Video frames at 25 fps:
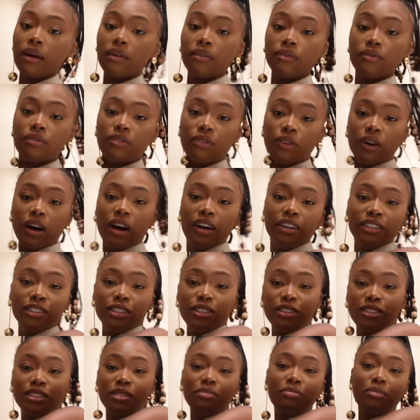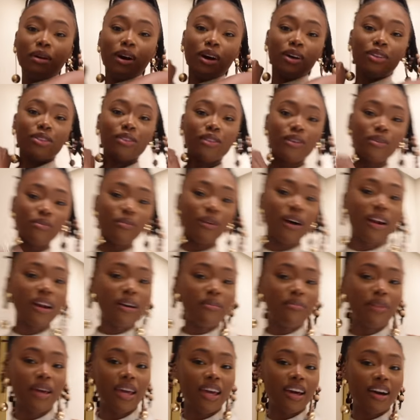I thought I'd use the bathroom while
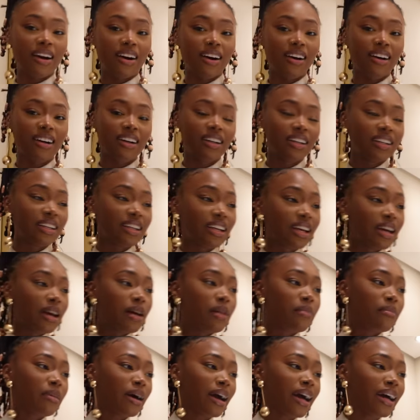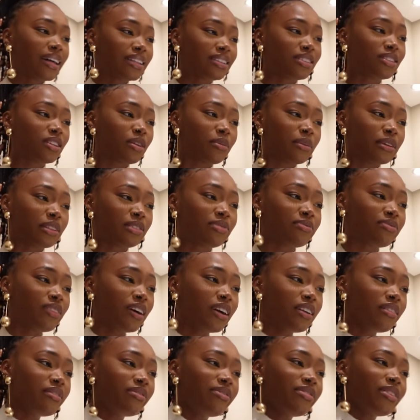I'm here. But I had so much
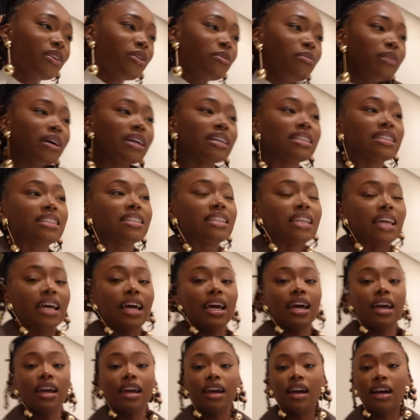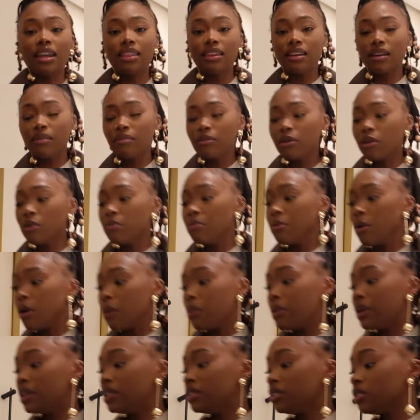fun filming today. I think I'm gonna
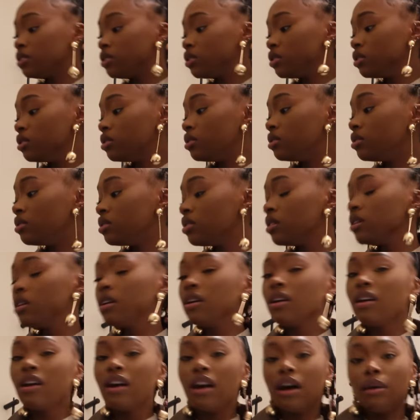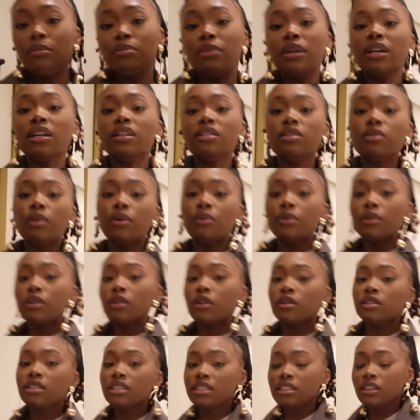pop into... I'm thinking, do I wanna
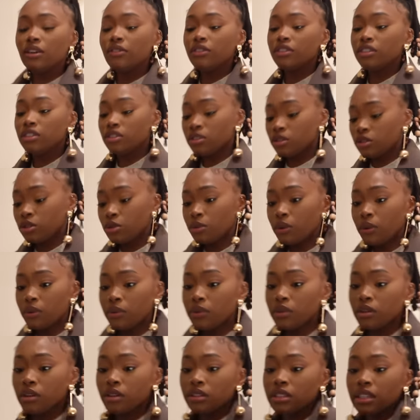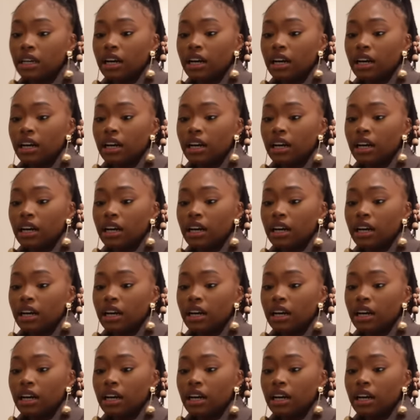go to Selfridges or do I wanna go to